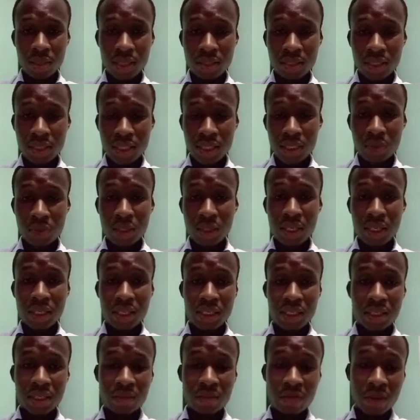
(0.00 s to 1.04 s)
tests whether there's
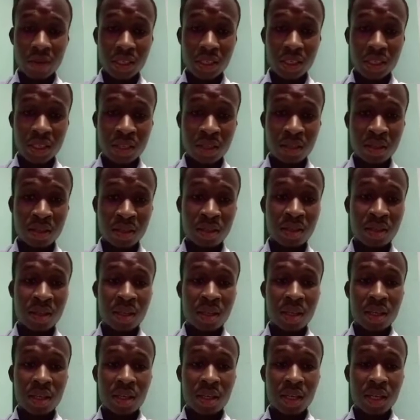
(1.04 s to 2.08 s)
infection
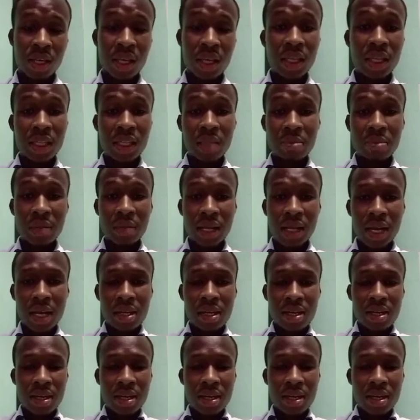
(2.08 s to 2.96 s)
in the blood,